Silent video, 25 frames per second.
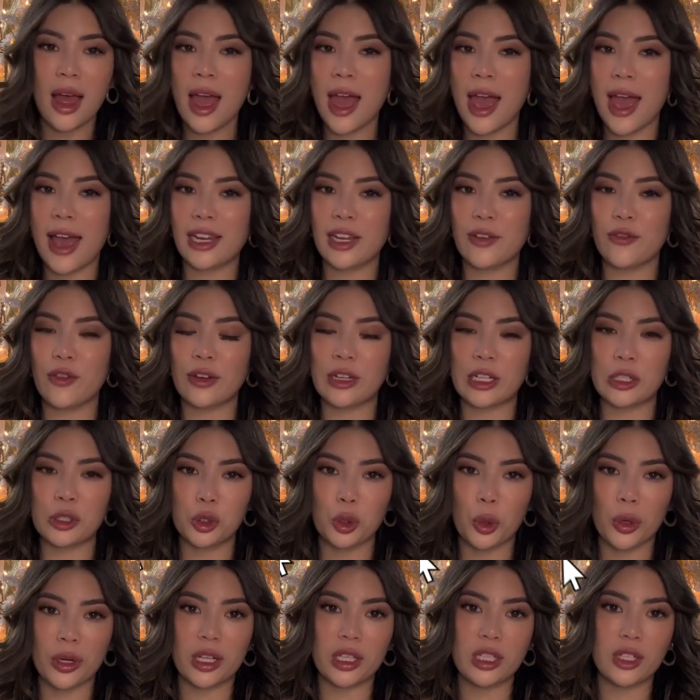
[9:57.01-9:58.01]
And if you
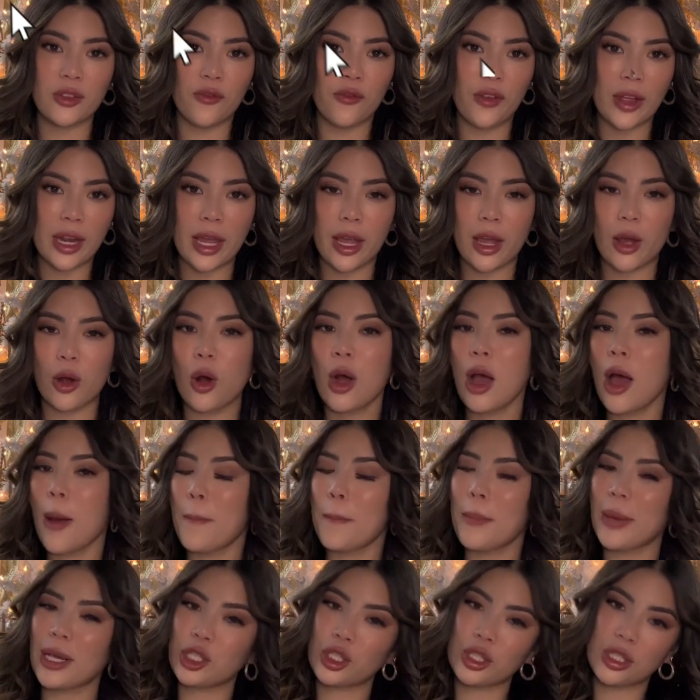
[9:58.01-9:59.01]
enjoyed this video,
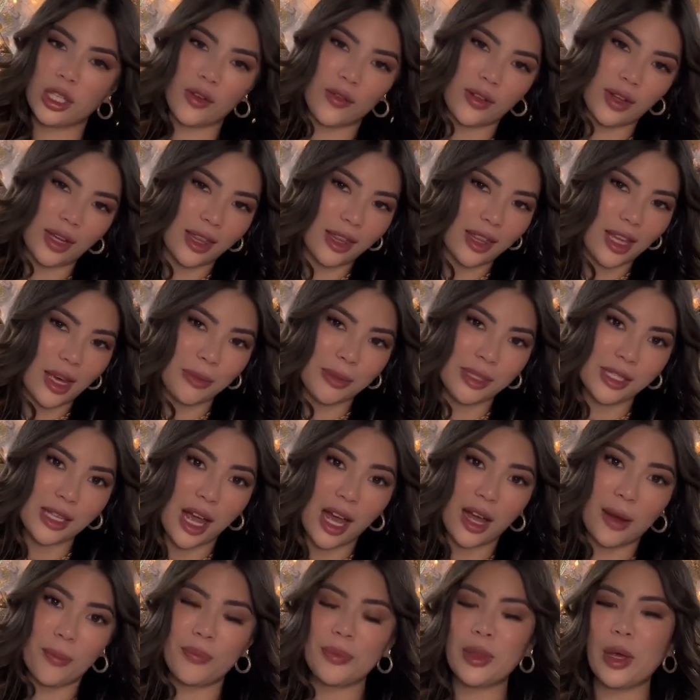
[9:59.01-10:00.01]
make sure to give it a thumbs
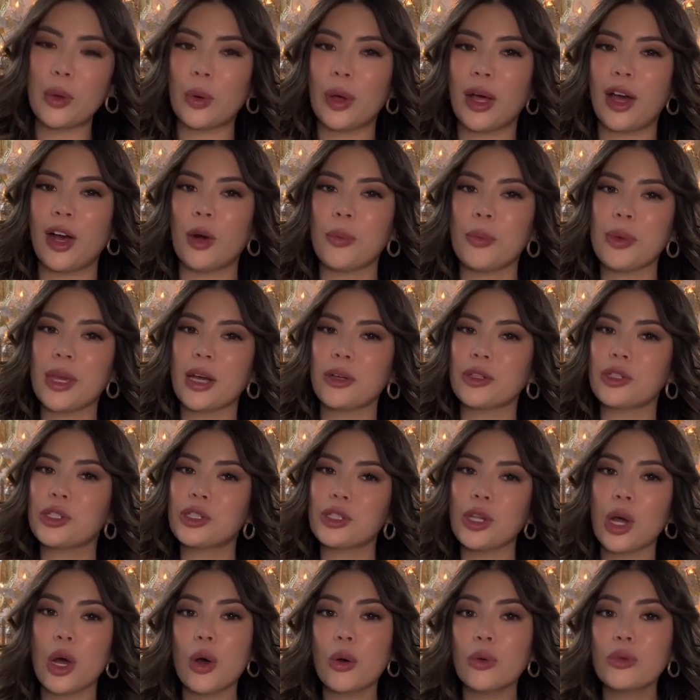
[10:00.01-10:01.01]
up. That will help me out
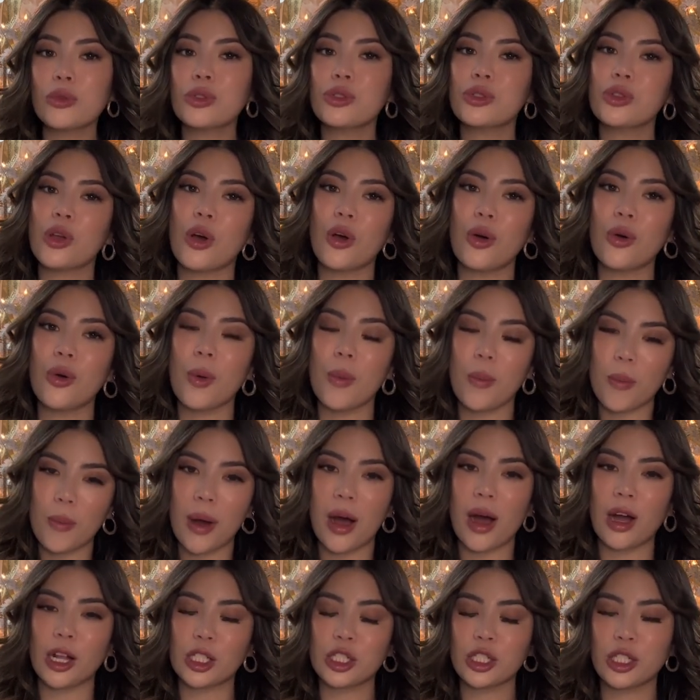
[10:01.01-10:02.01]
so so
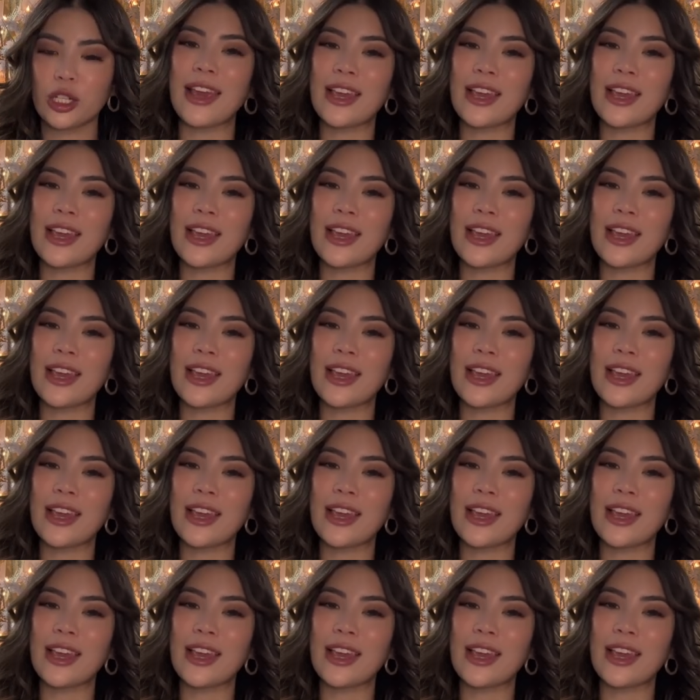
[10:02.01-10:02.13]
much.